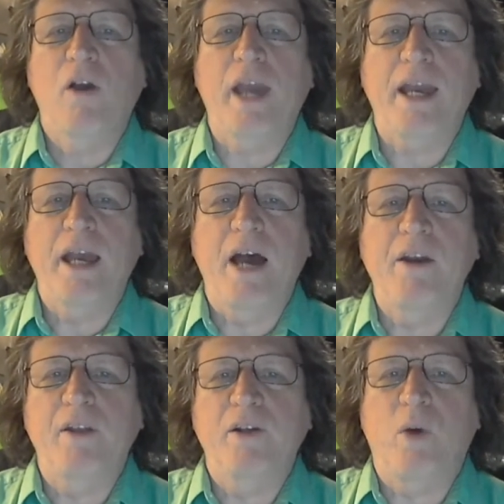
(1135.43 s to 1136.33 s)
Okay,
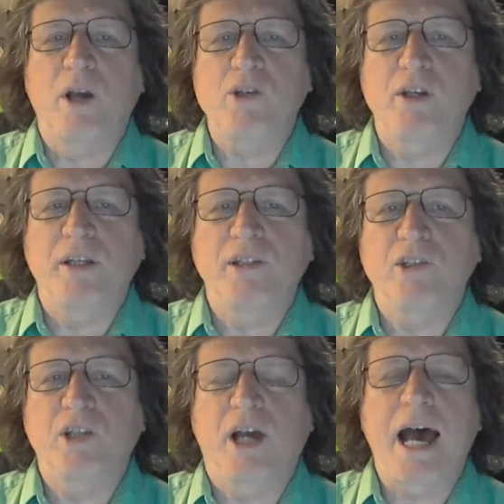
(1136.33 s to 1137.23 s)
another question
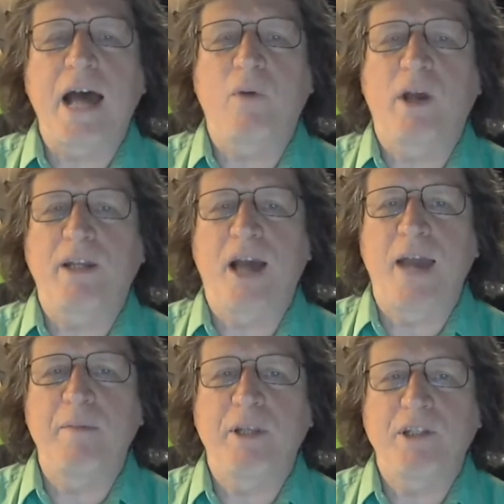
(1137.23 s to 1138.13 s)
is how do I
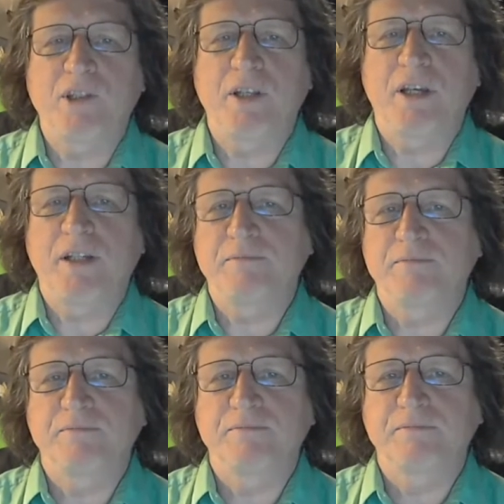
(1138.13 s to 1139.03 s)
time this thing?
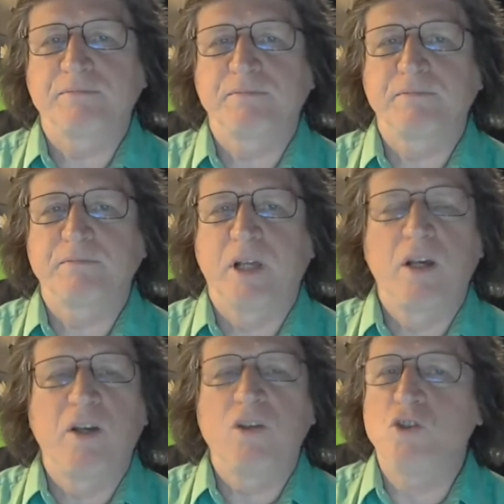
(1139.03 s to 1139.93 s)

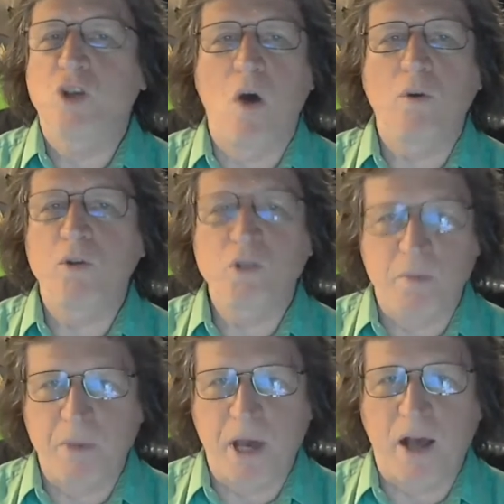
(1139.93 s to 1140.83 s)
Don't
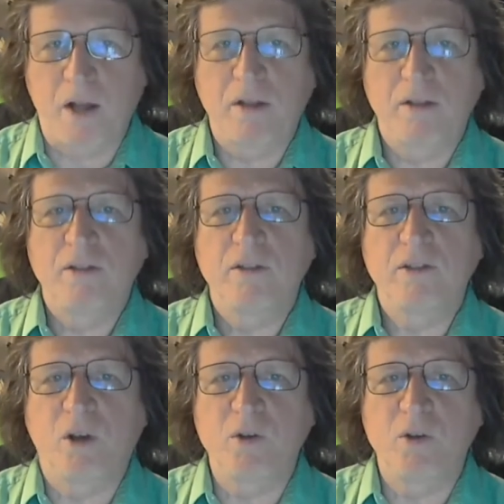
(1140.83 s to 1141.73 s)
use a bell.
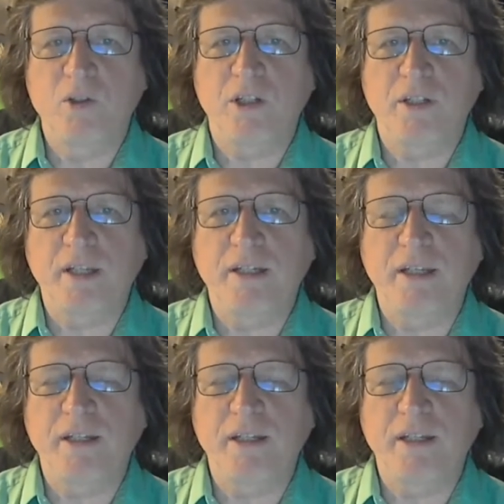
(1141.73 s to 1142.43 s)
Don't use a ding